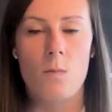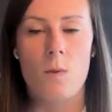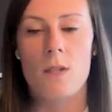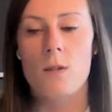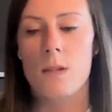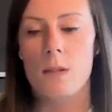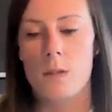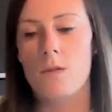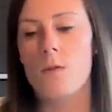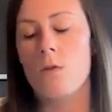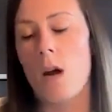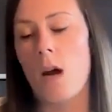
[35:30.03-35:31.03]
We sometimes have
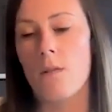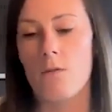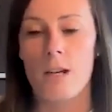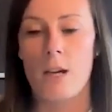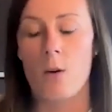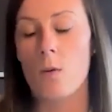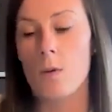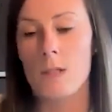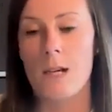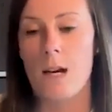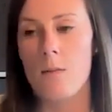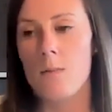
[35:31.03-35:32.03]
to arrive at really awkward
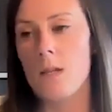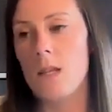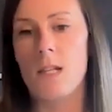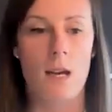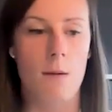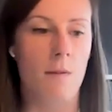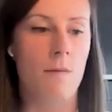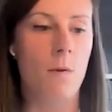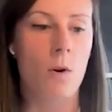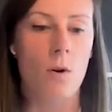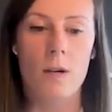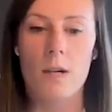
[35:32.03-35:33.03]
times and the day
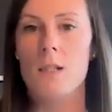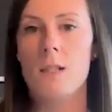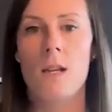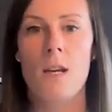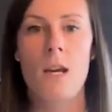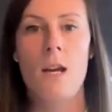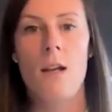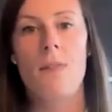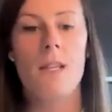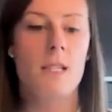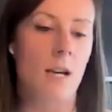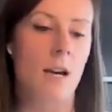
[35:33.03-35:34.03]
before, and it's
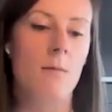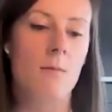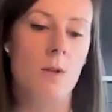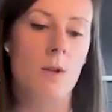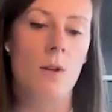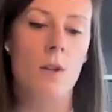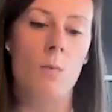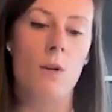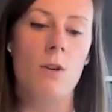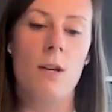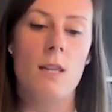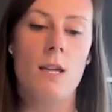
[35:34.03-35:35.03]
this time so that
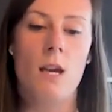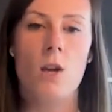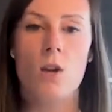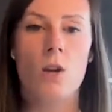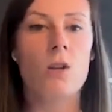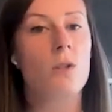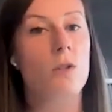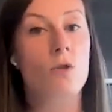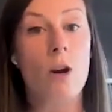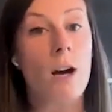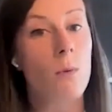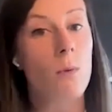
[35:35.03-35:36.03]
when you get there you can go and do a
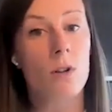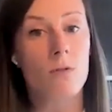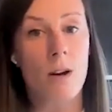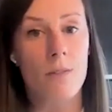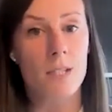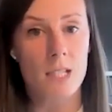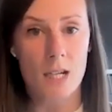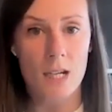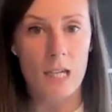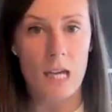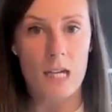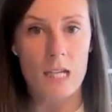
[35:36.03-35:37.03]
track walk around the
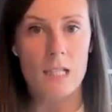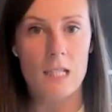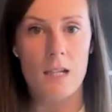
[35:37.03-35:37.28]
circuits.